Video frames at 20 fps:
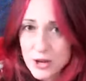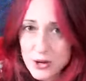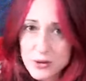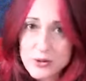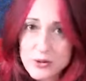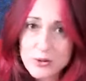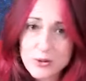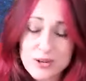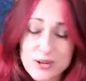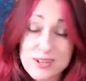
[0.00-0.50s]

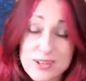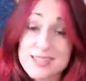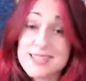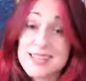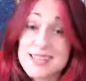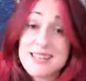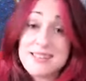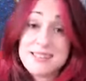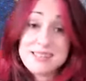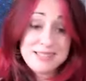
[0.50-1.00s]
own on and i
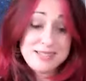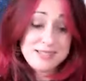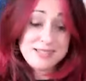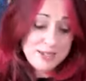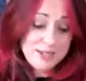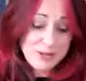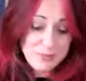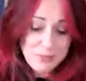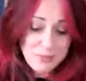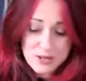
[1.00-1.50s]
say this as
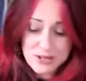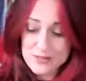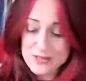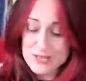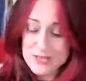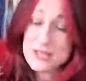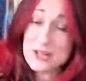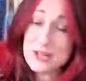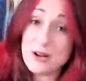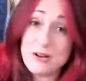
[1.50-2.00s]
someone at the
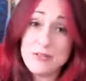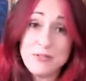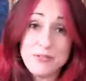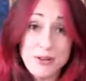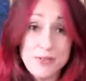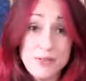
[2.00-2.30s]
start of,